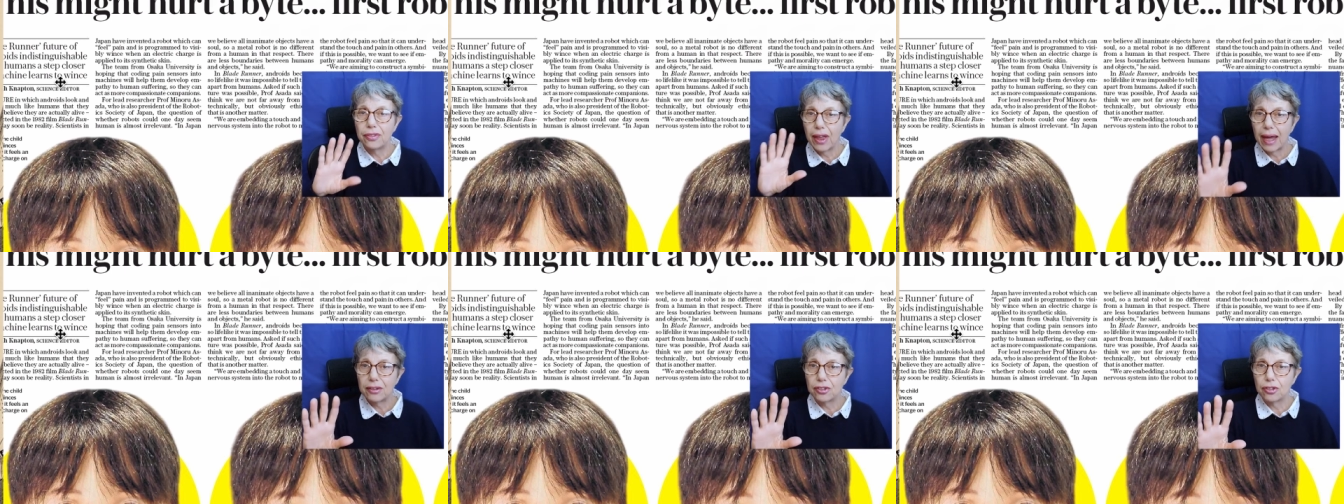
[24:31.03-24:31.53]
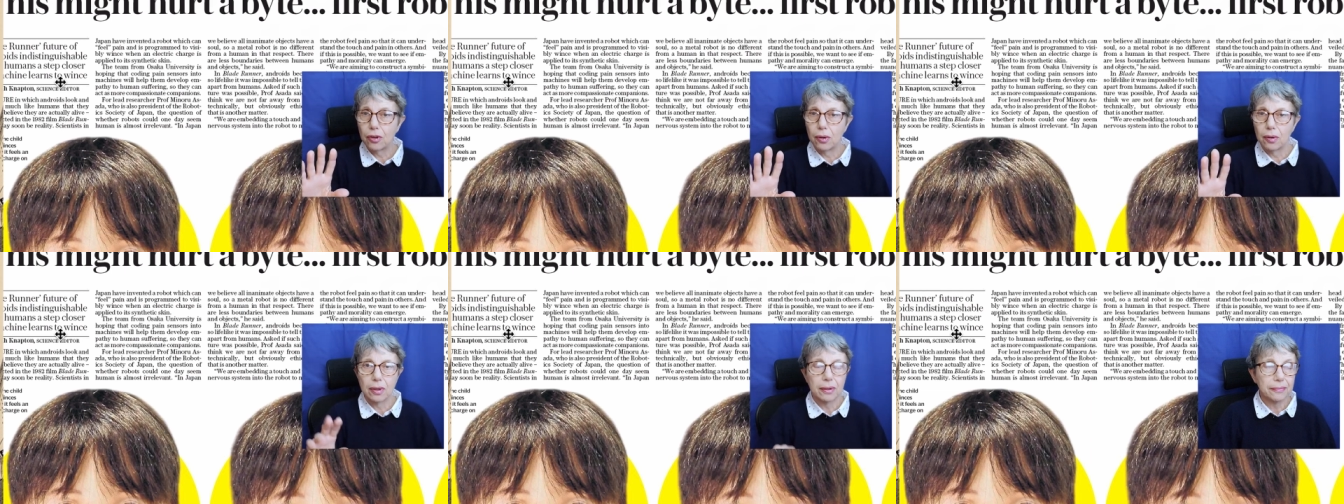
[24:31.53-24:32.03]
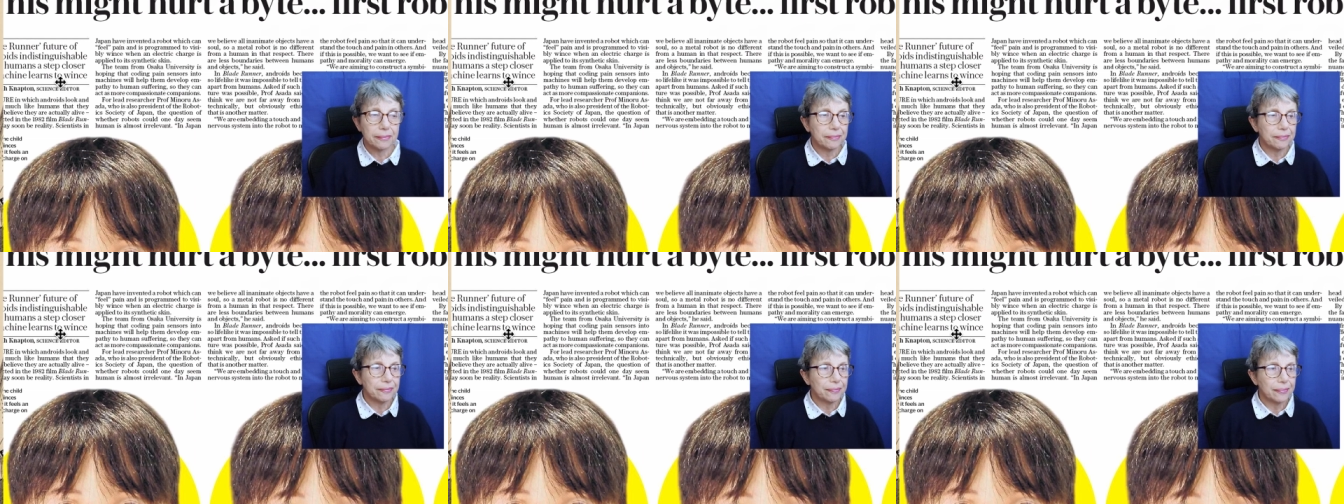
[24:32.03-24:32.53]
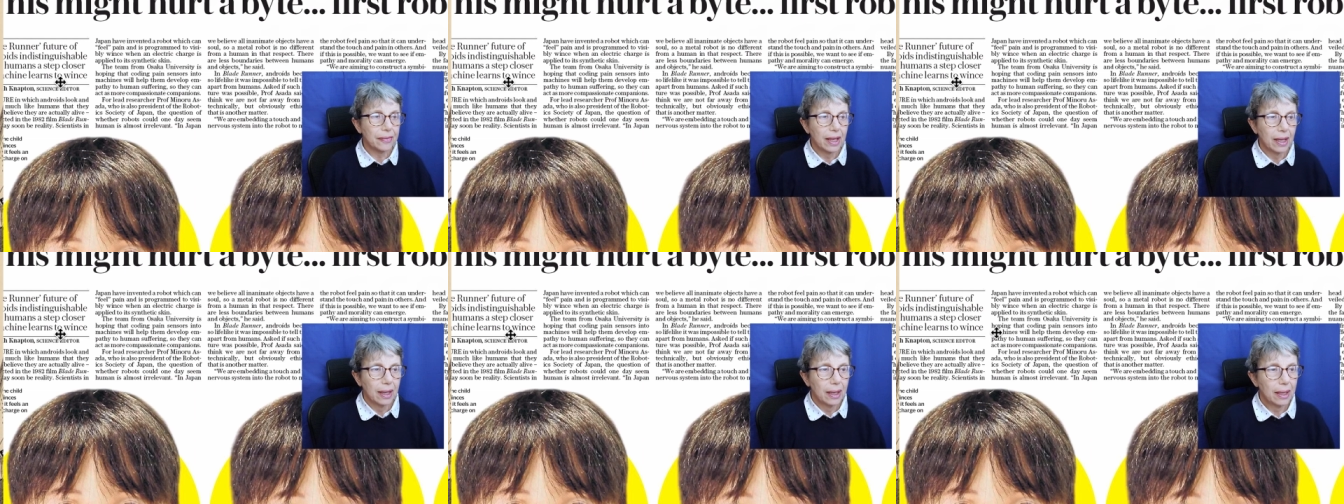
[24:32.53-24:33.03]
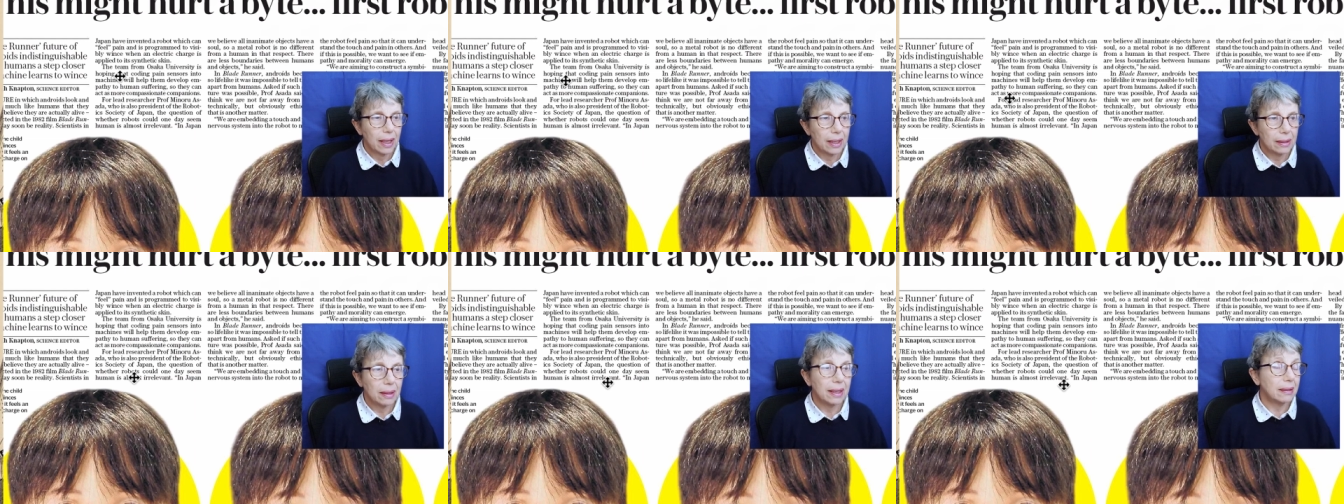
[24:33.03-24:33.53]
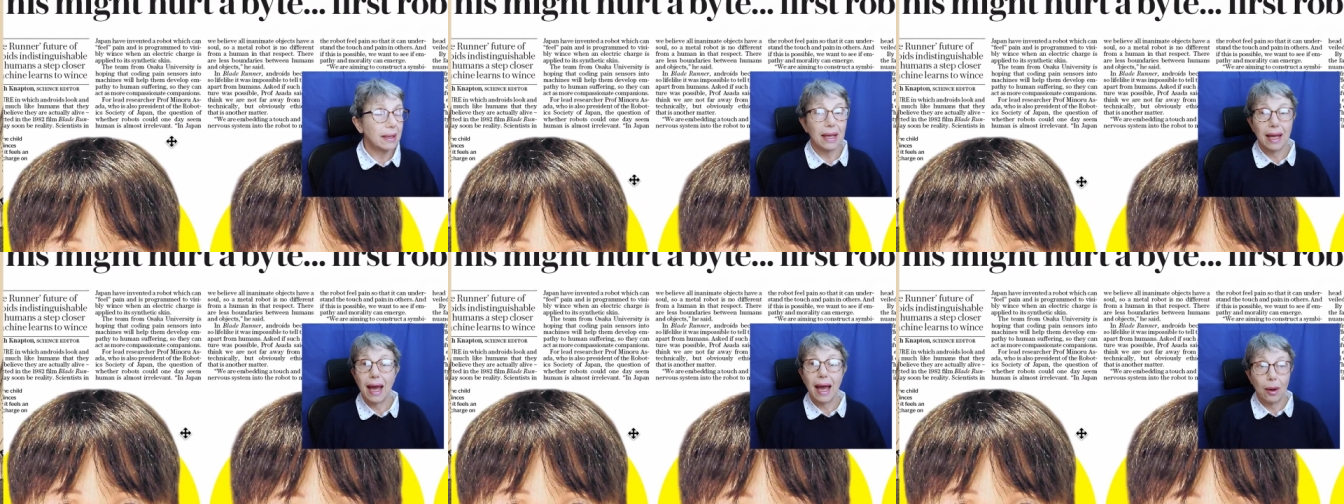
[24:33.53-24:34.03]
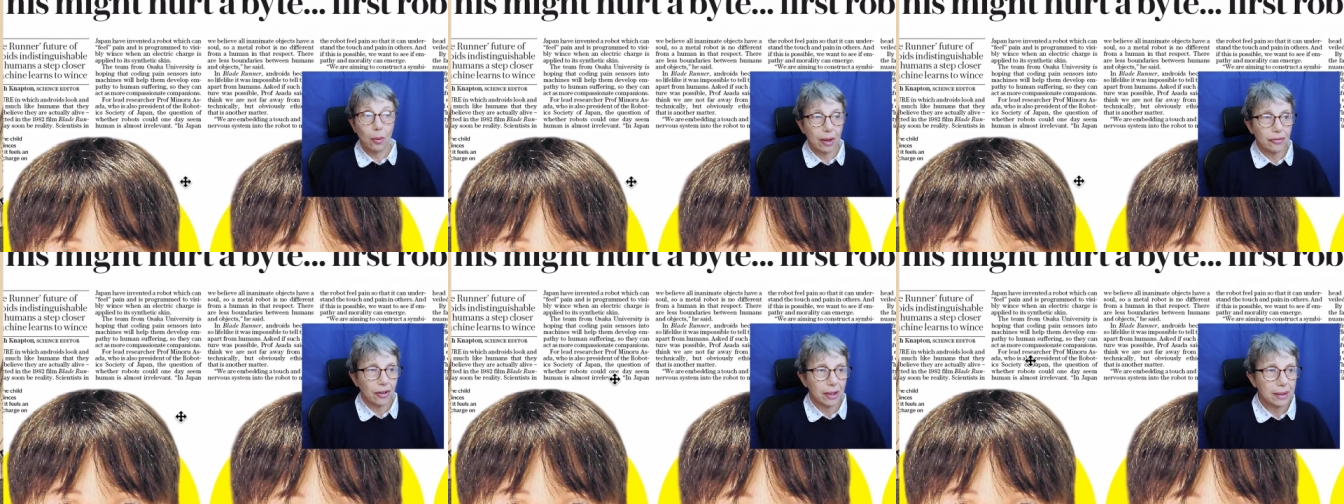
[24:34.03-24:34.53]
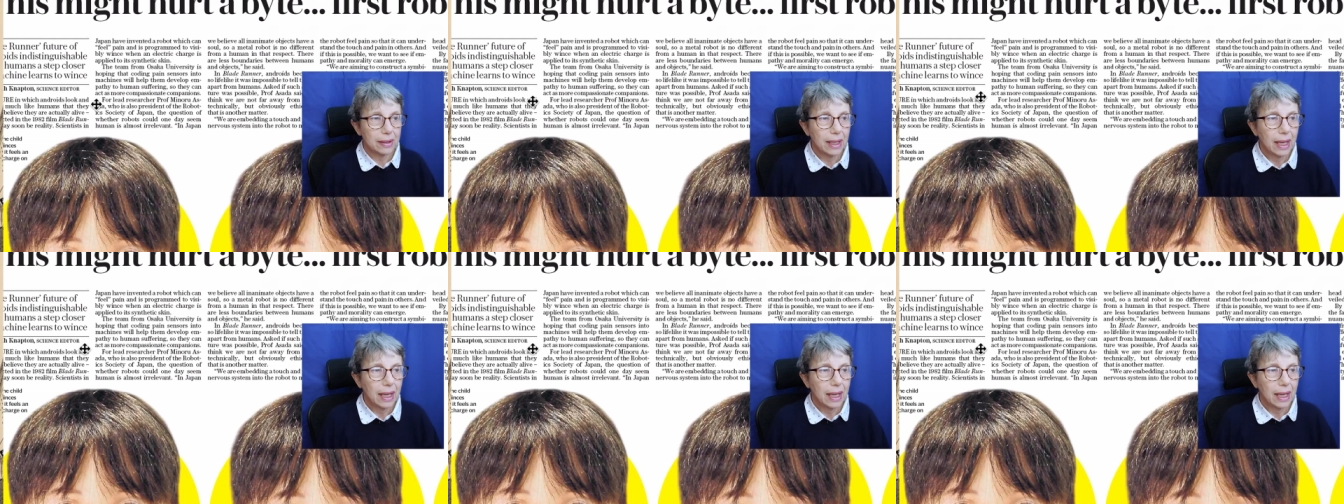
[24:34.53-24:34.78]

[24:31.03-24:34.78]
That's all. Uh, uh however,